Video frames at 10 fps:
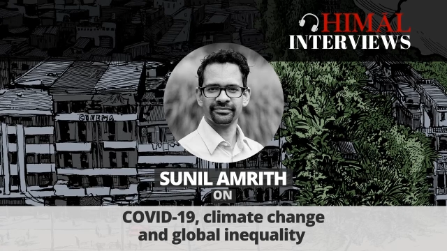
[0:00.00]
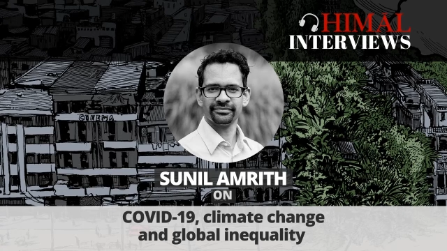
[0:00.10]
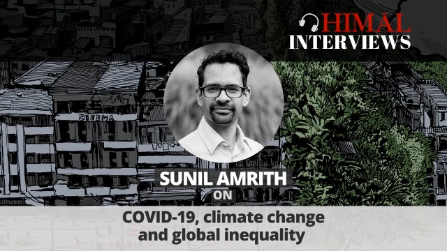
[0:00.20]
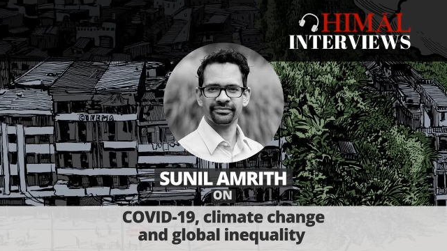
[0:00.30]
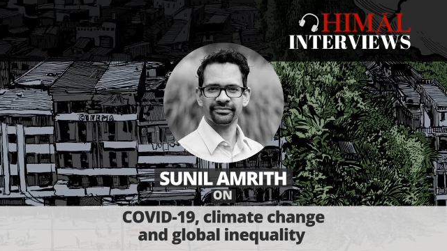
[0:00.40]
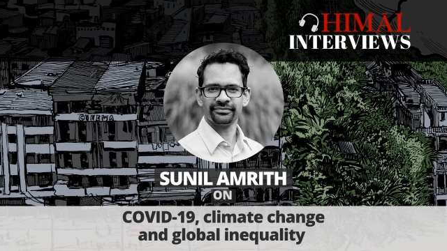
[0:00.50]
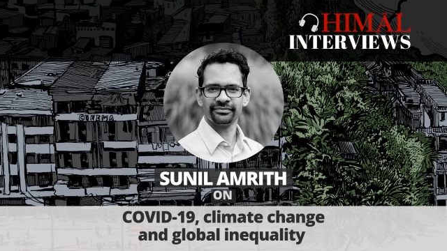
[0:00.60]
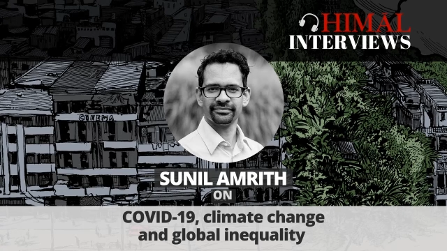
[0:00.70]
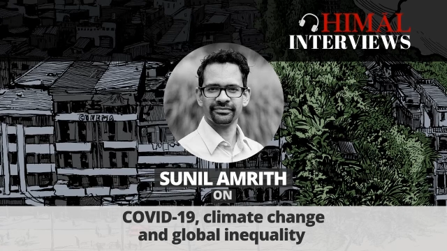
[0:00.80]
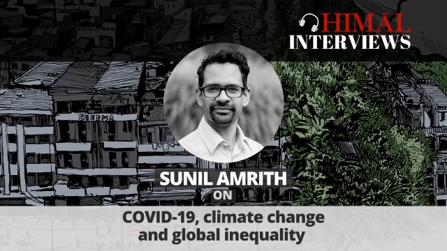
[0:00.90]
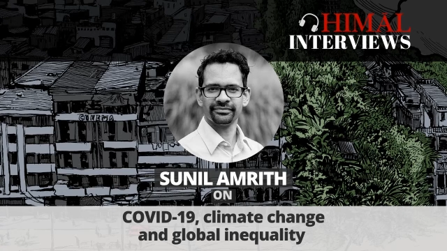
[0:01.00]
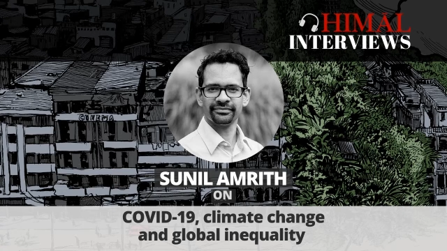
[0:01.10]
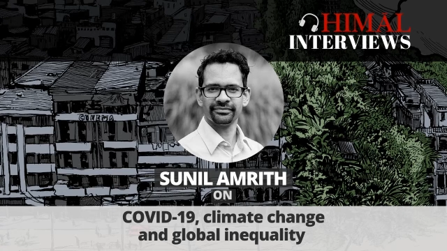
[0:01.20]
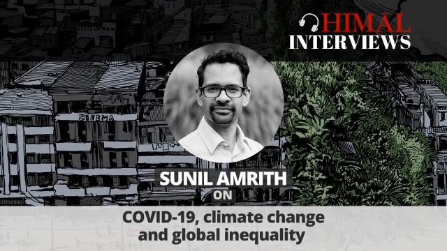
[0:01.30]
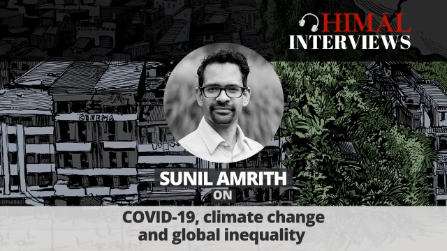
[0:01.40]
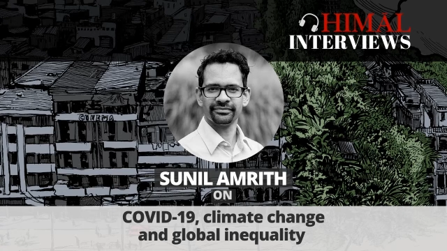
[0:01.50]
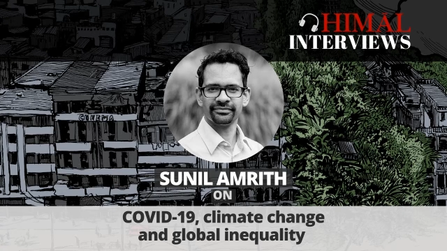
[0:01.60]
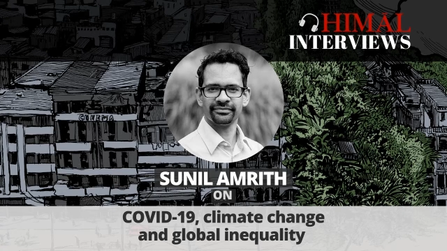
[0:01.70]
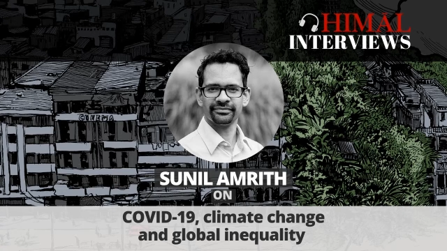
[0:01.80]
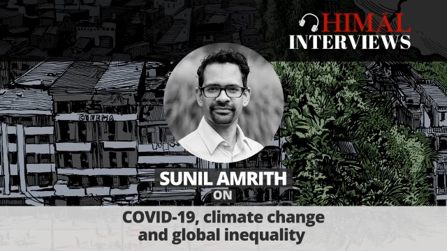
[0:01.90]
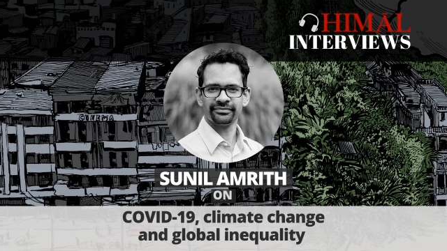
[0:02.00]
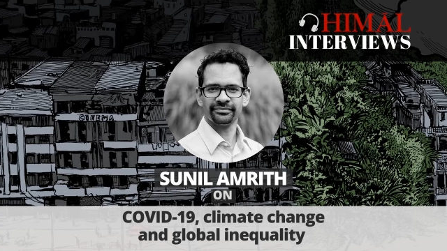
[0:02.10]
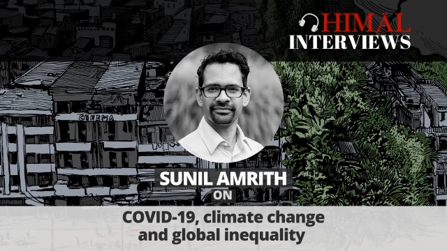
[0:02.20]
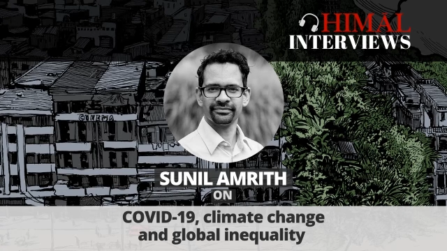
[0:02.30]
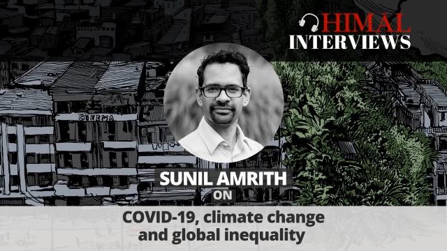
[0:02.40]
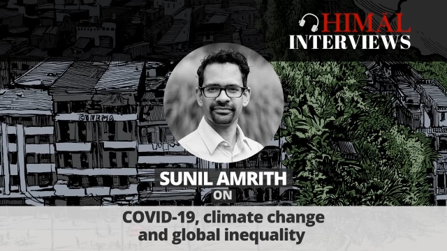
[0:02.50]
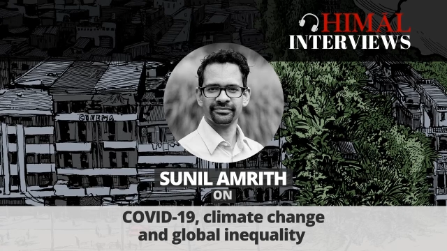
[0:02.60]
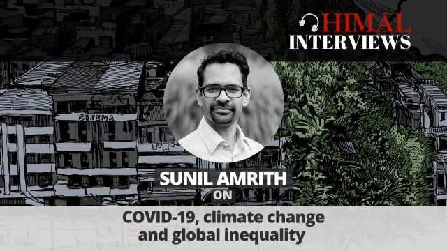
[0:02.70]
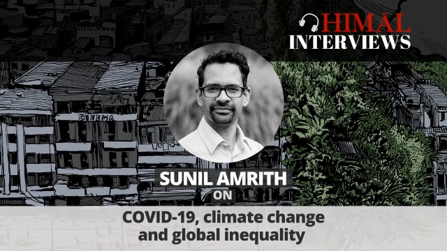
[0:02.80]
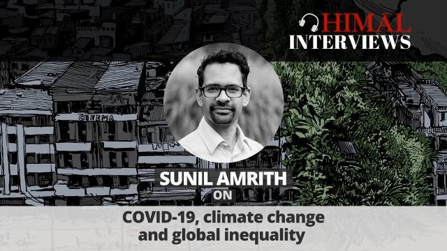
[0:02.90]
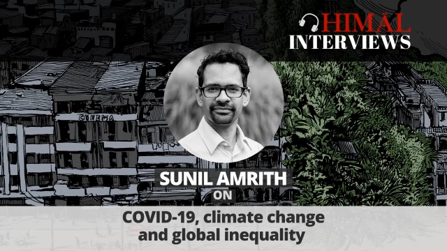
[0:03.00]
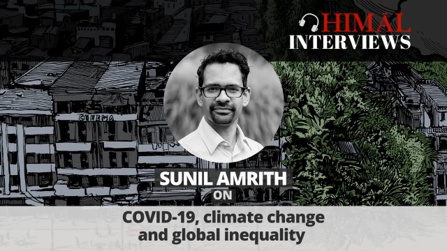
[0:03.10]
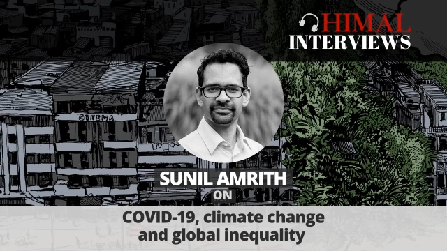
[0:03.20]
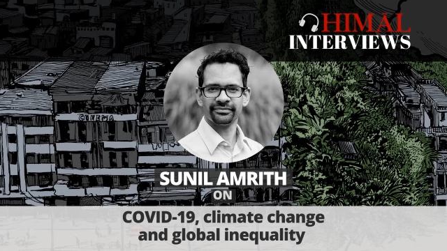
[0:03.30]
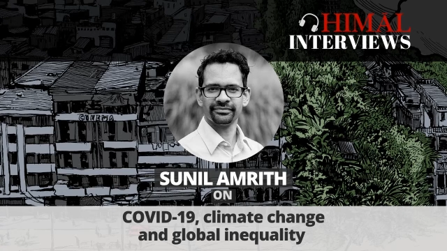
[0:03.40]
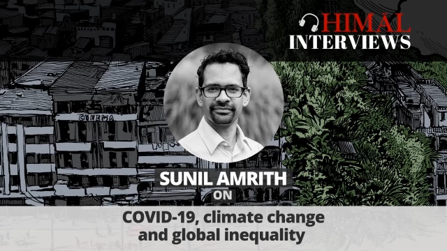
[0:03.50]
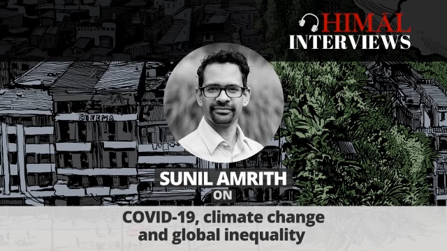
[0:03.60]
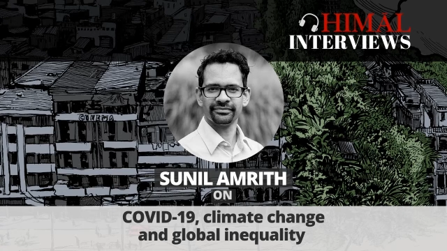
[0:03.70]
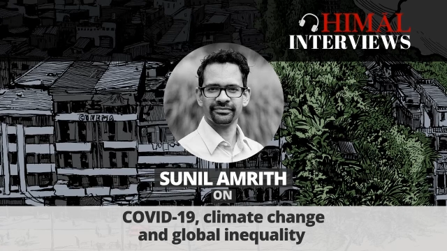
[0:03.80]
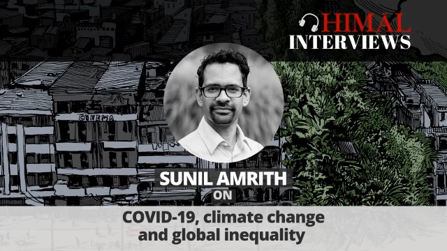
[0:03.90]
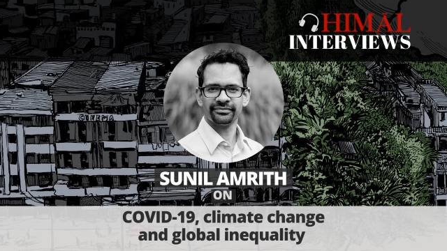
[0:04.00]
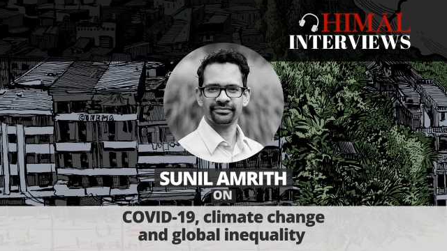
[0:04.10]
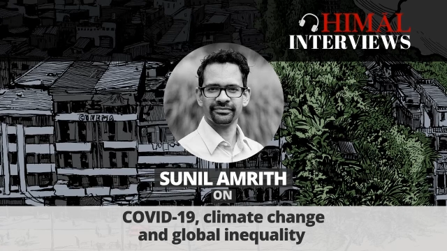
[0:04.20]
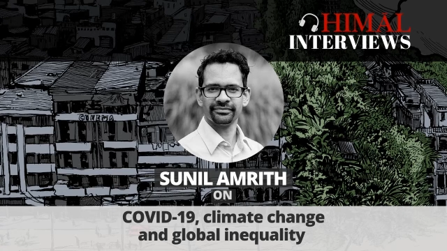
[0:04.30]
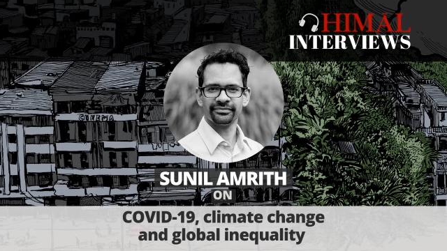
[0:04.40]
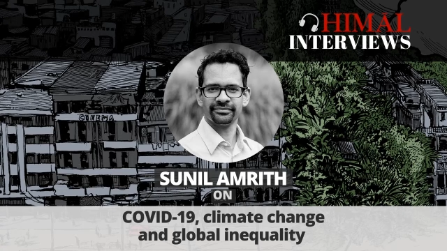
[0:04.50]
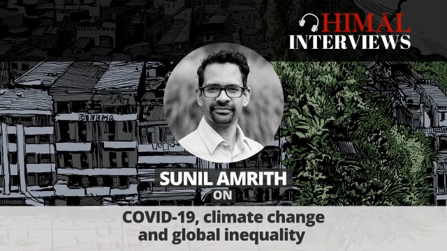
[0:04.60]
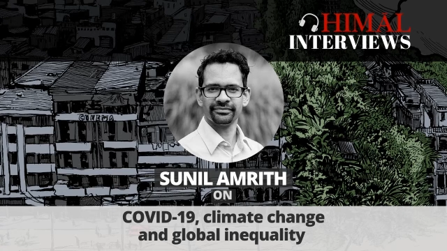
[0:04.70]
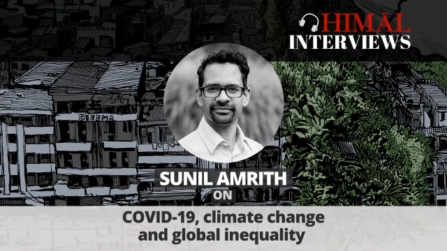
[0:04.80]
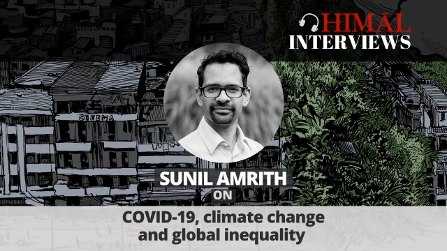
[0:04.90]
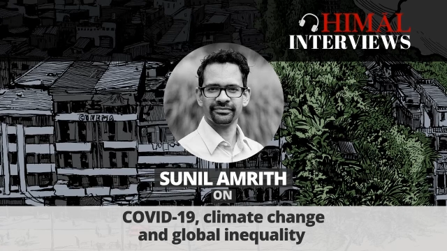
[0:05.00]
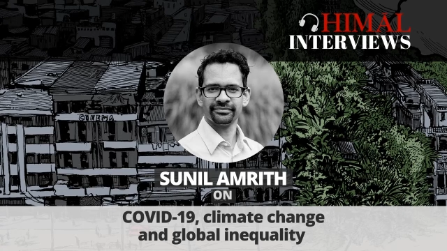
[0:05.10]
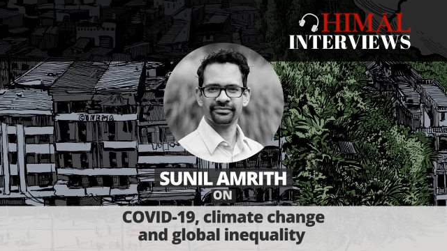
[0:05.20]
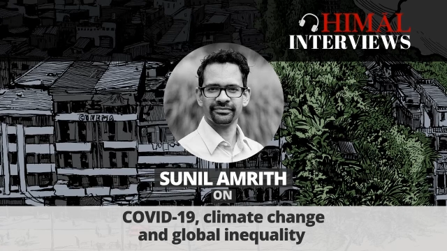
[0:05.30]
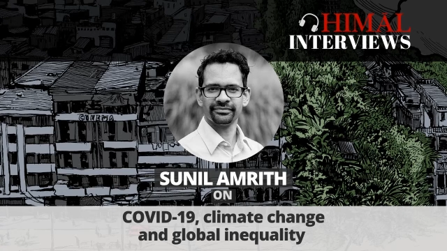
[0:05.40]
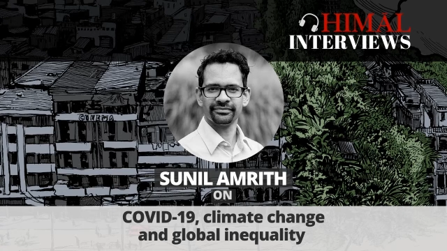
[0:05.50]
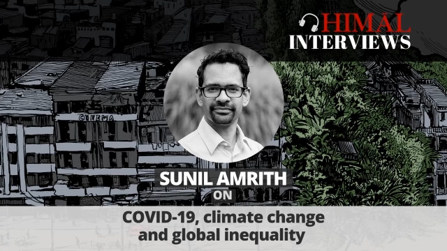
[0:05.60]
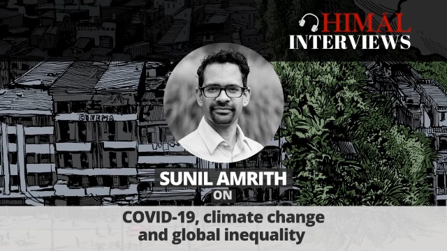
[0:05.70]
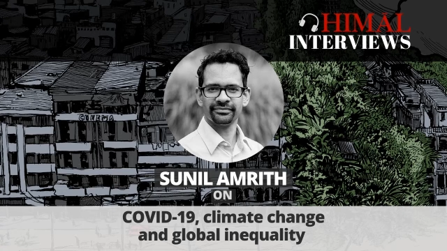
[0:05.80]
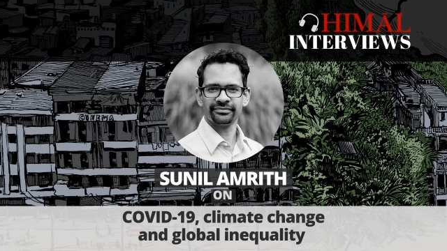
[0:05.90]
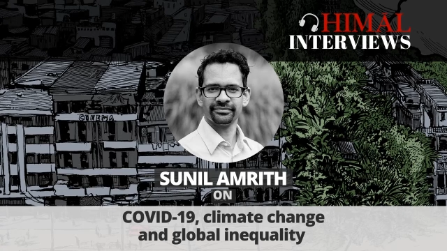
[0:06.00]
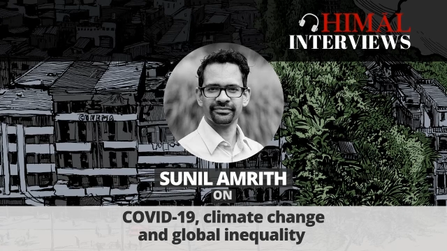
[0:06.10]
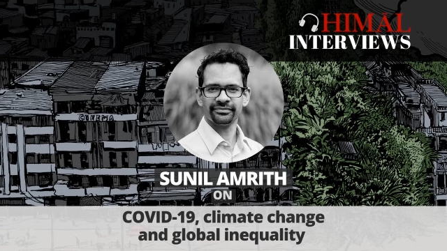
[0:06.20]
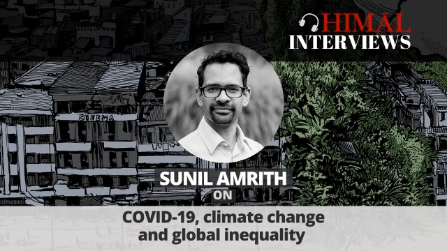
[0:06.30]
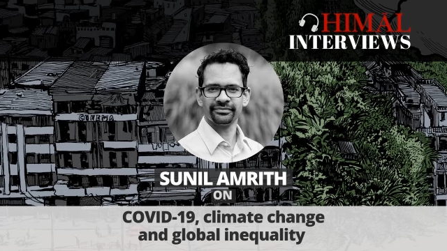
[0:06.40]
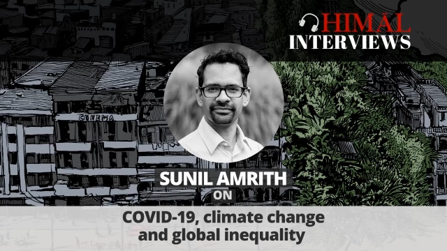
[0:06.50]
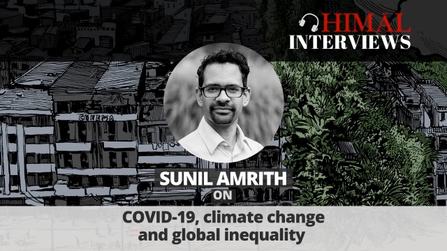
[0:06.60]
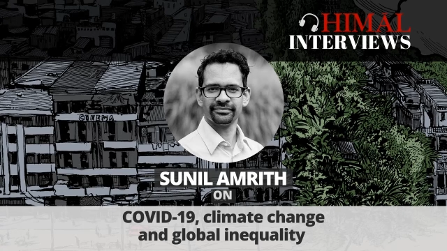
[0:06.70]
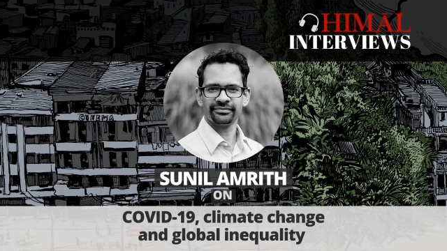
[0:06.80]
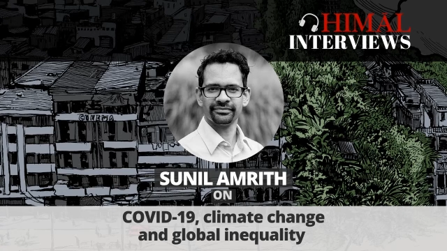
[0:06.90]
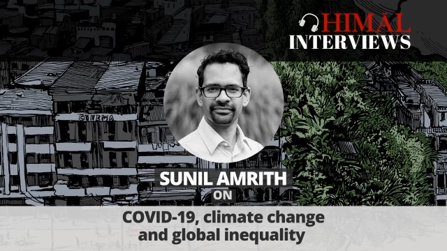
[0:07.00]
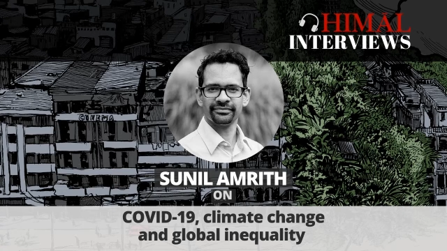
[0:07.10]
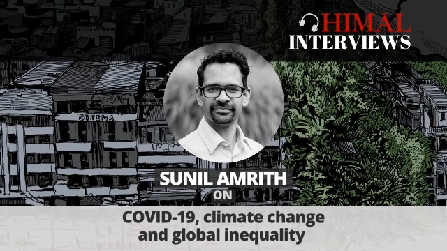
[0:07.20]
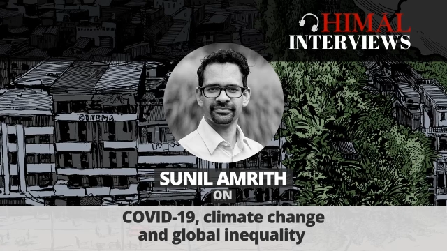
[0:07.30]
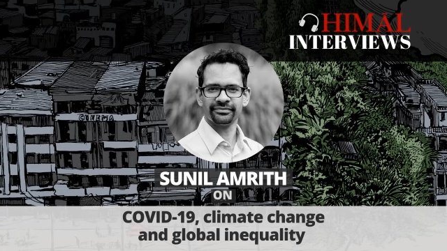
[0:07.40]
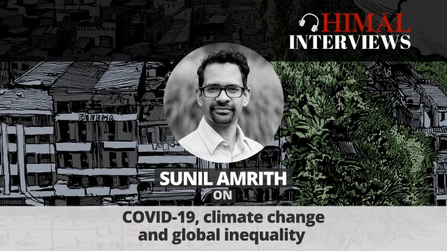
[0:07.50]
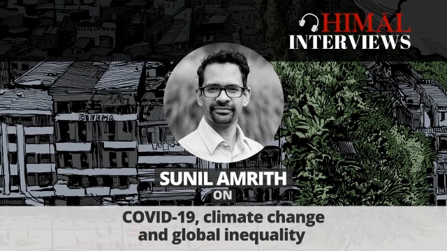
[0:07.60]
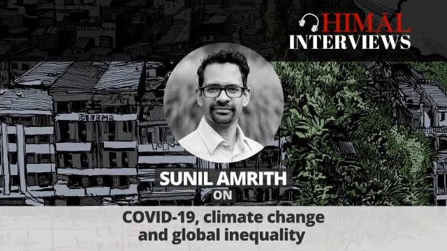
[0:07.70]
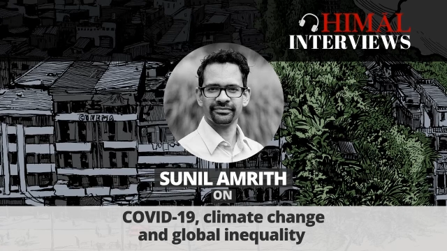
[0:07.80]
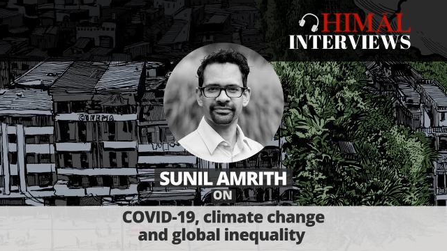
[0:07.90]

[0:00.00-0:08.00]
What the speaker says: (no lip movement)